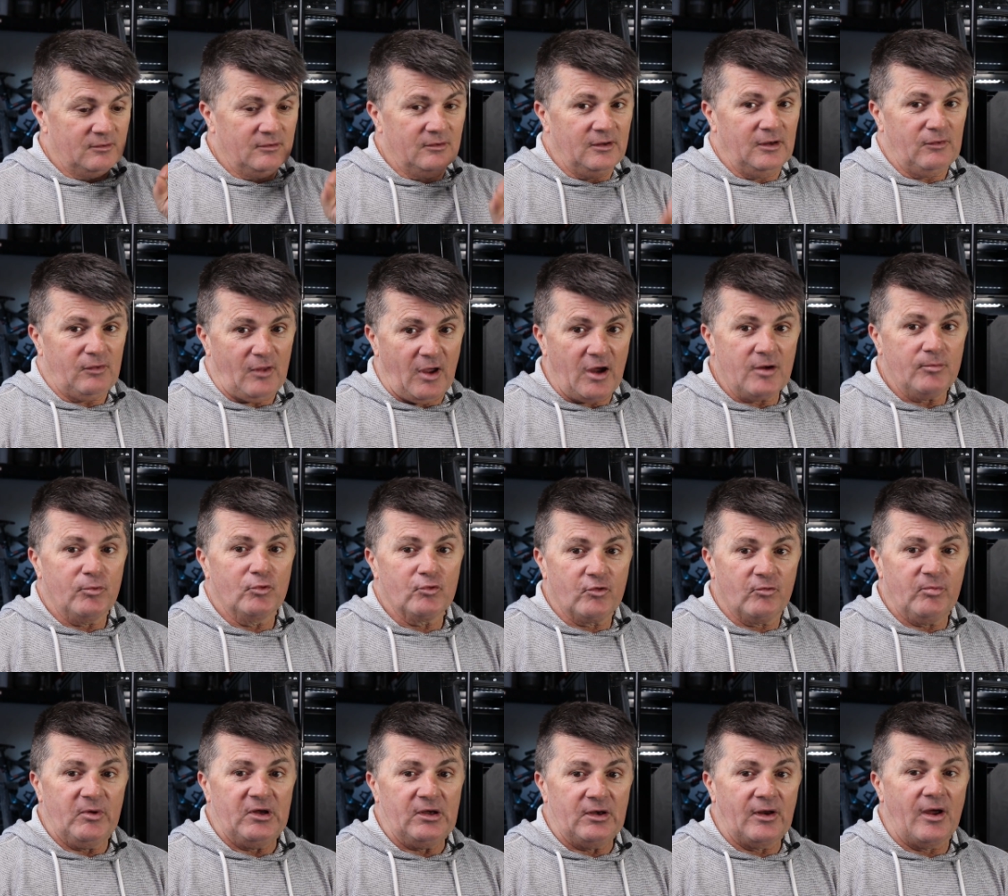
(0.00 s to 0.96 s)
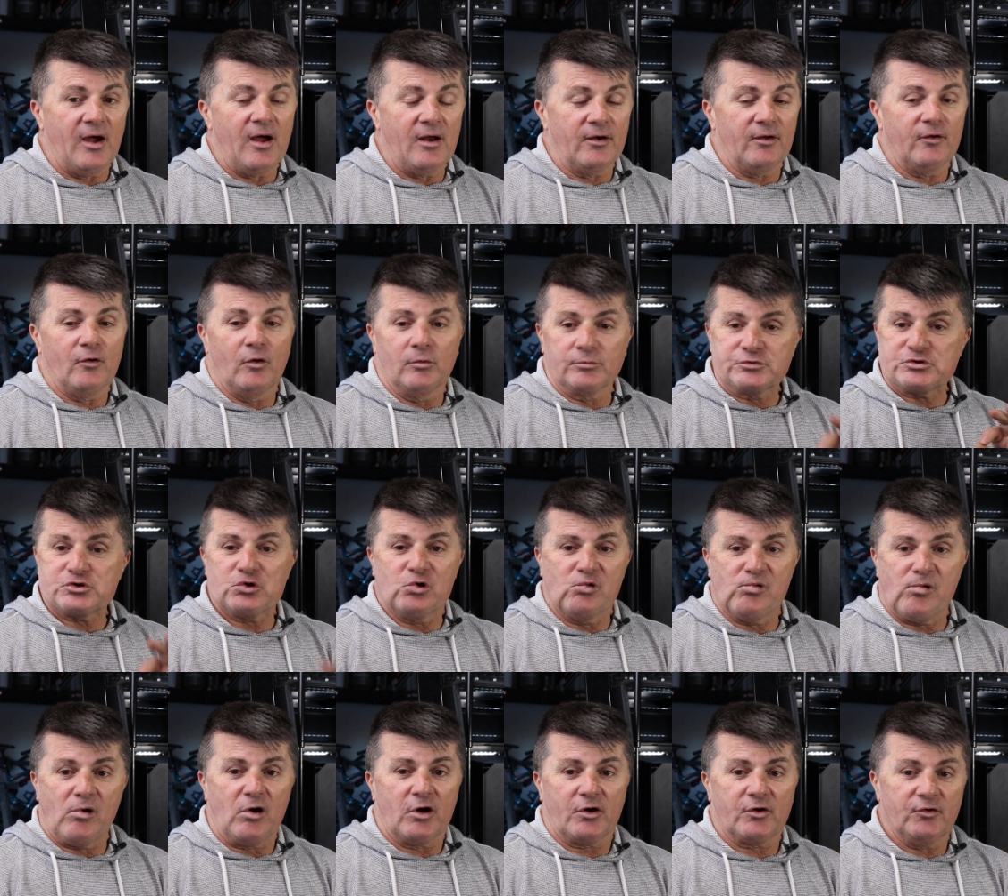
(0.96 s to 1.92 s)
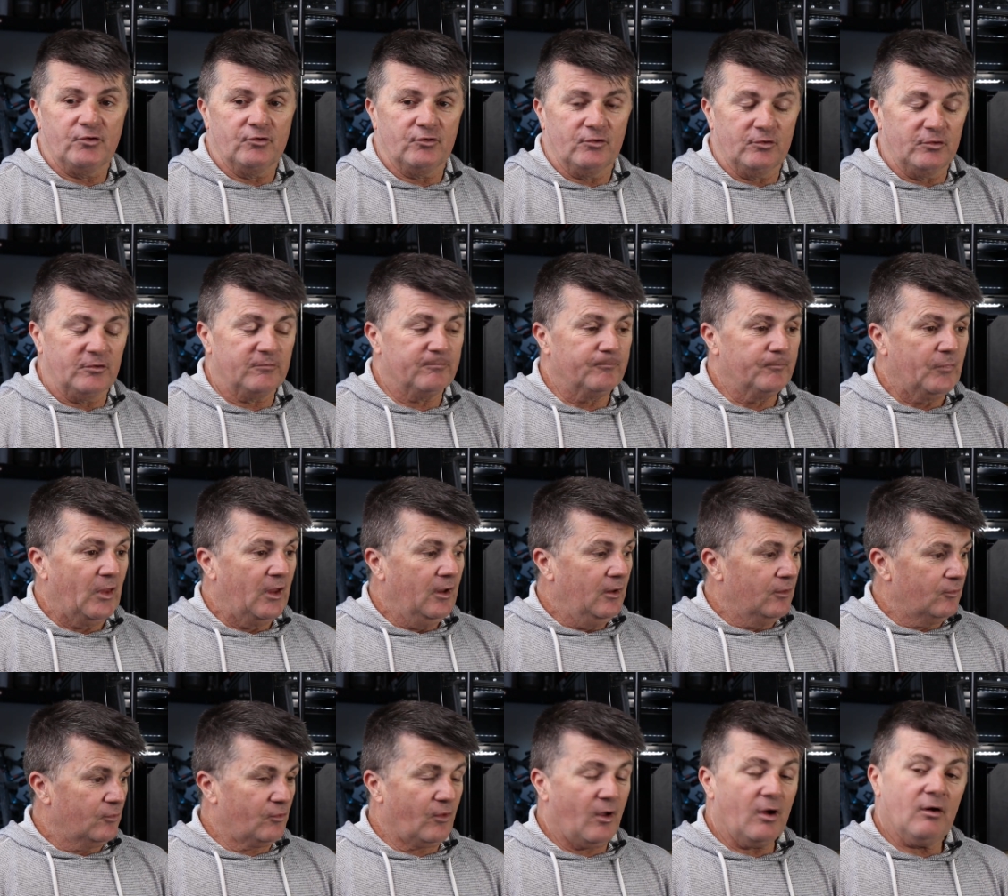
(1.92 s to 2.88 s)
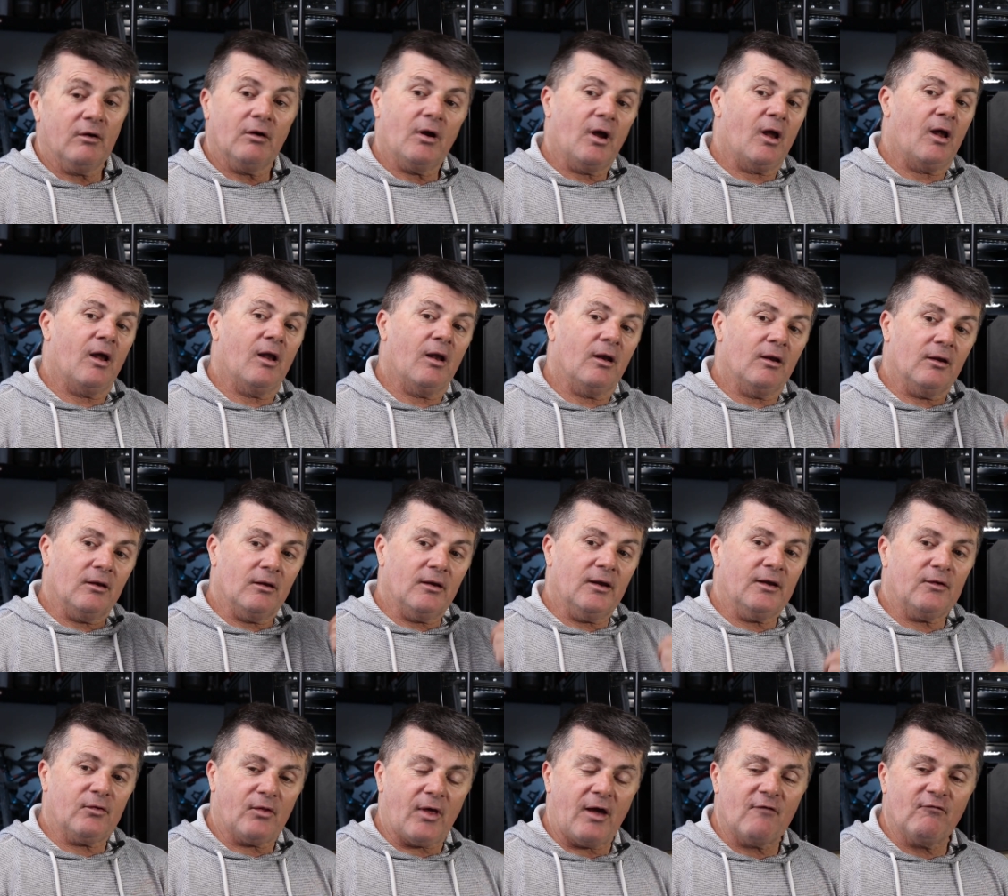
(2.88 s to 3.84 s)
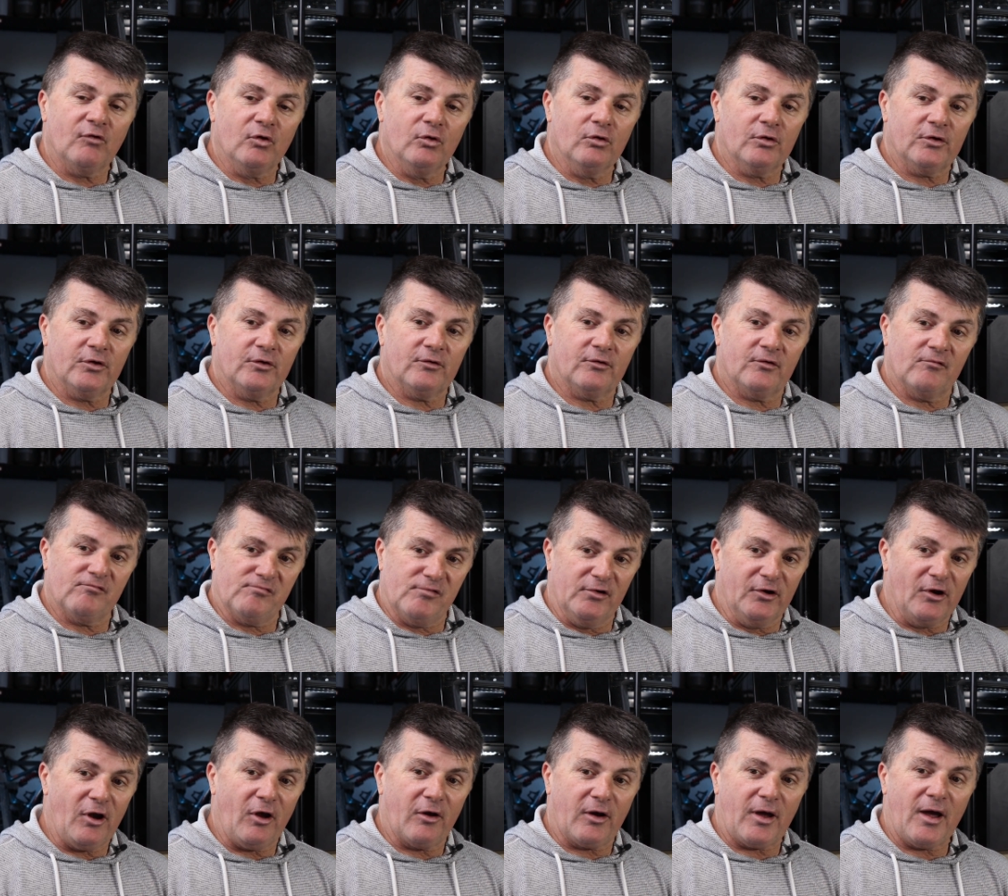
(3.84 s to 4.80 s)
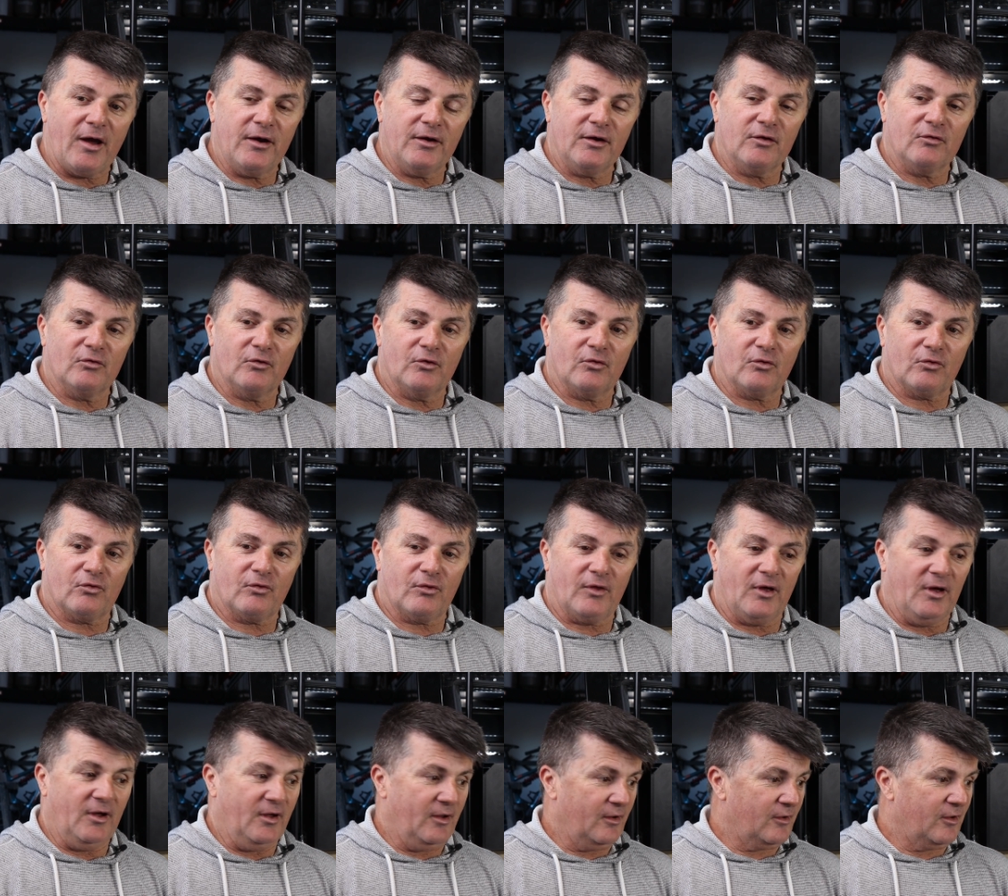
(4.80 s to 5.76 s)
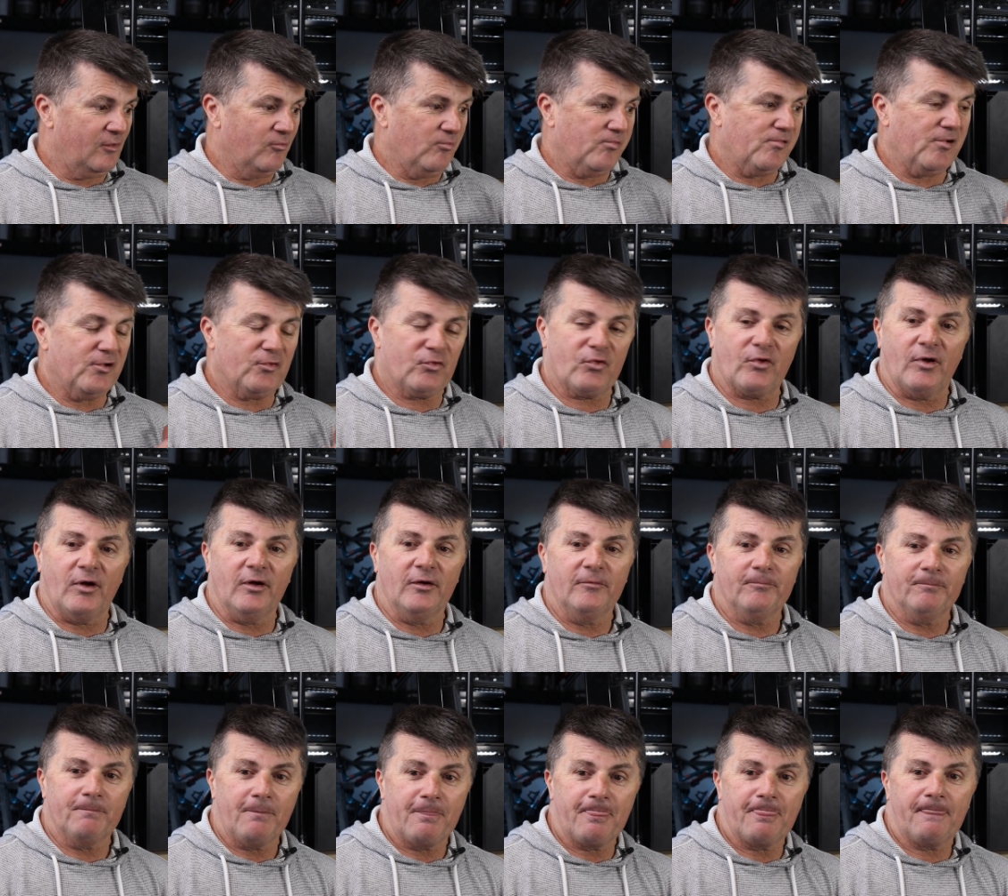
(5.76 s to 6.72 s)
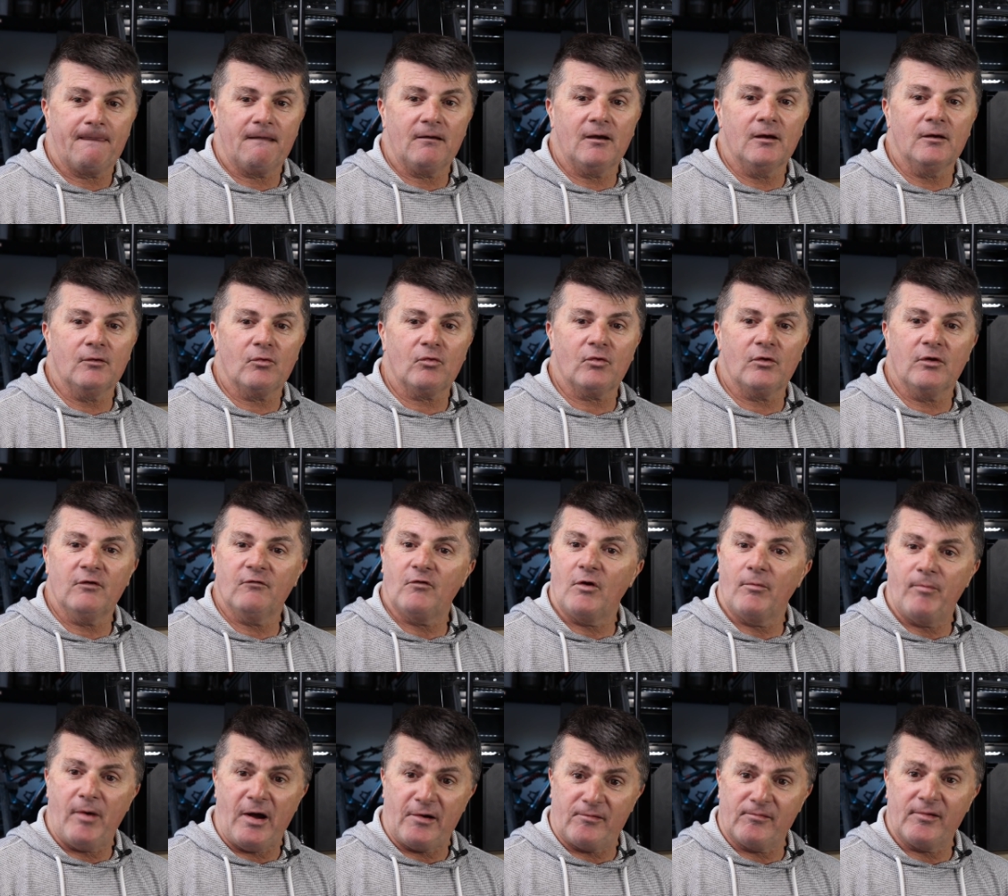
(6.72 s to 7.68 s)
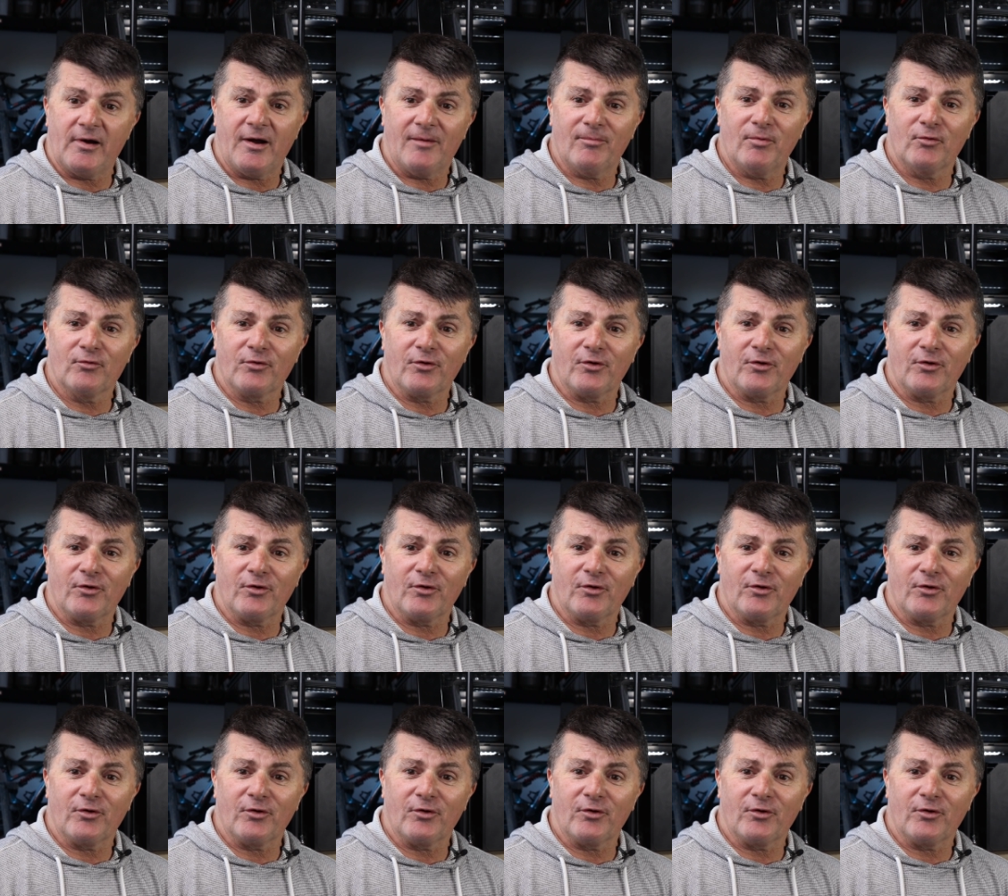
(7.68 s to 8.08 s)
it's able to be done, and I'm sure I can do it. So let's have a look at relocating this compressor and see if I bugger it up or